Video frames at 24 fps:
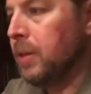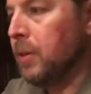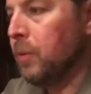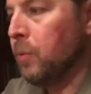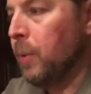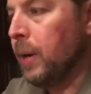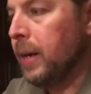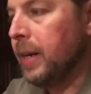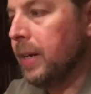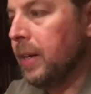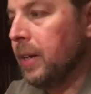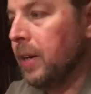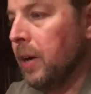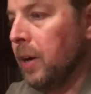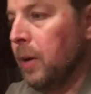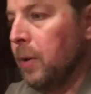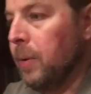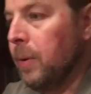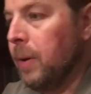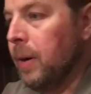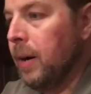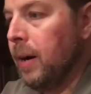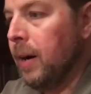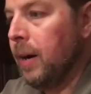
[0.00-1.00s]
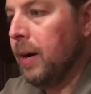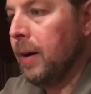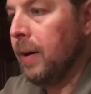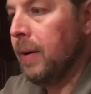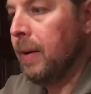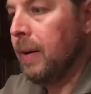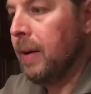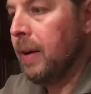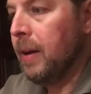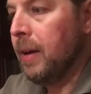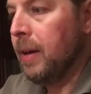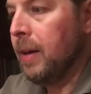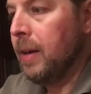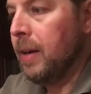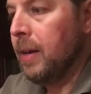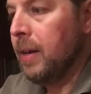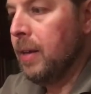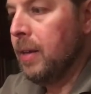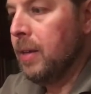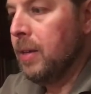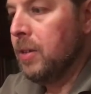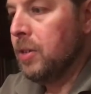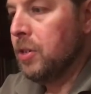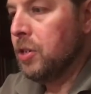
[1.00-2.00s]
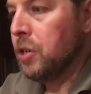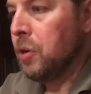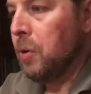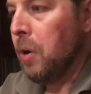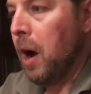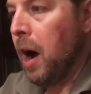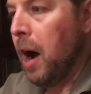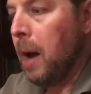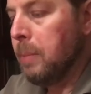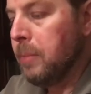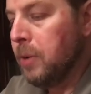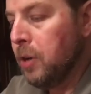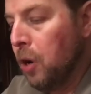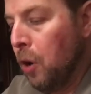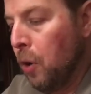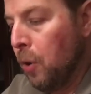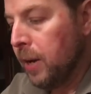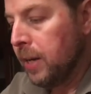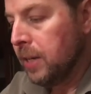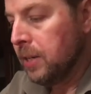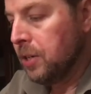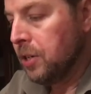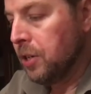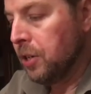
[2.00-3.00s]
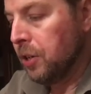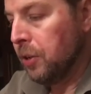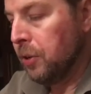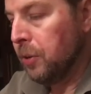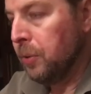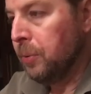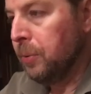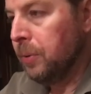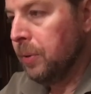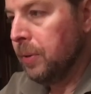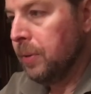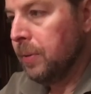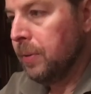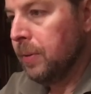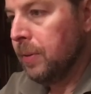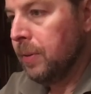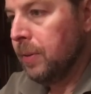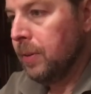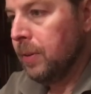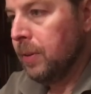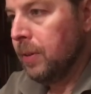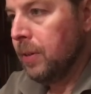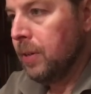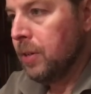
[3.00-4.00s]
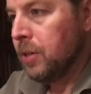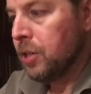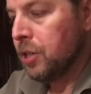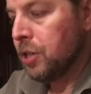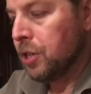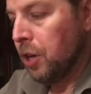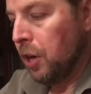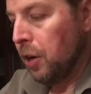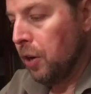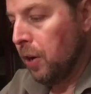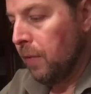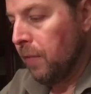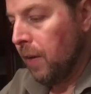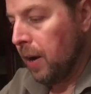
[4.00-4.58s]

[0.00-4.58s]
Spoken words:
the way to go. So I'm going to start off.